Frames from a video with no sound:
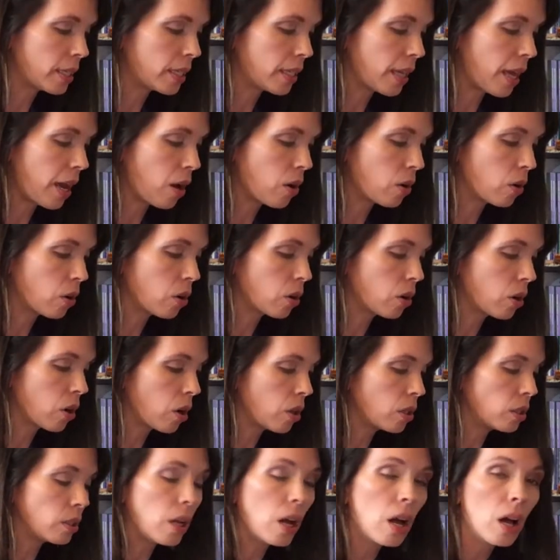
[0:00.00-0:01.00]
The
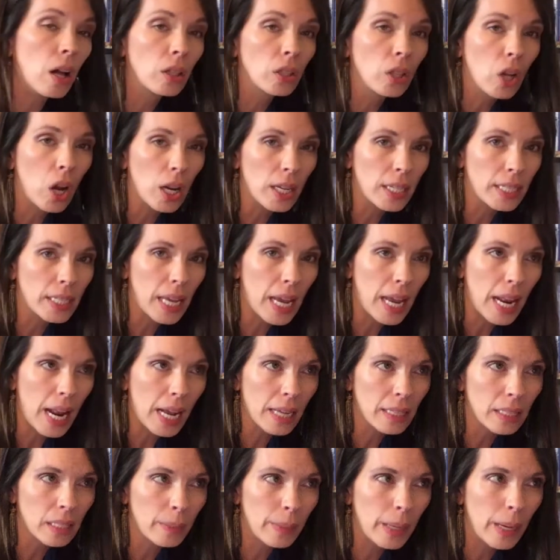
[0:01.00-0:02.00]
alcohol content has
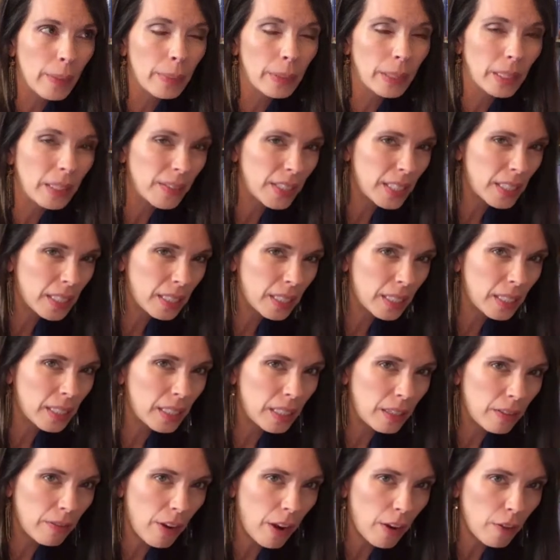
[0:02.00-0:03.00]
to be, I believe it's
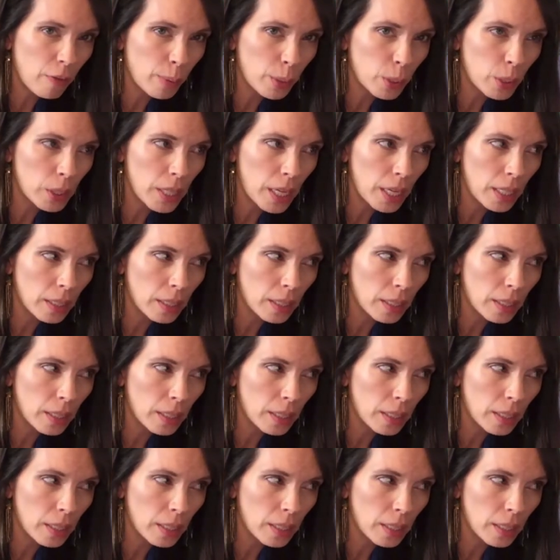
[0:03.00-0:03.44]
65%.